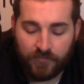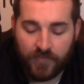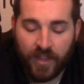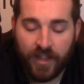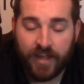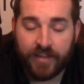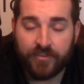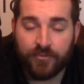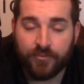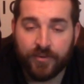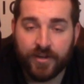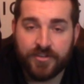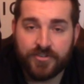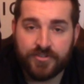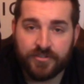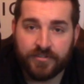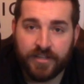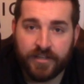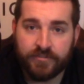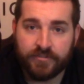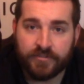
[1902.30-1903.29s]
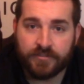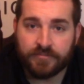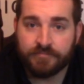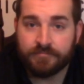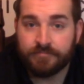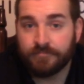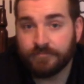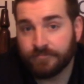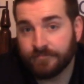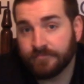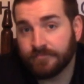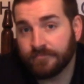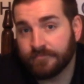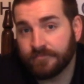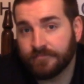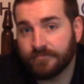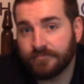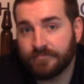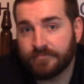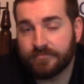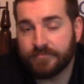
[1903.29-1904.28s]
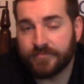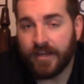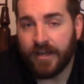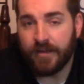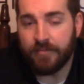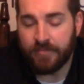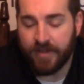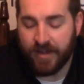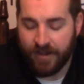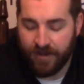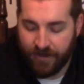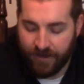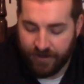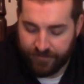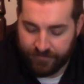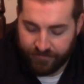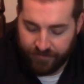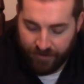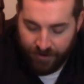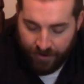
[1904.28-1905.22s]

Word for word: at the regional level and beyond.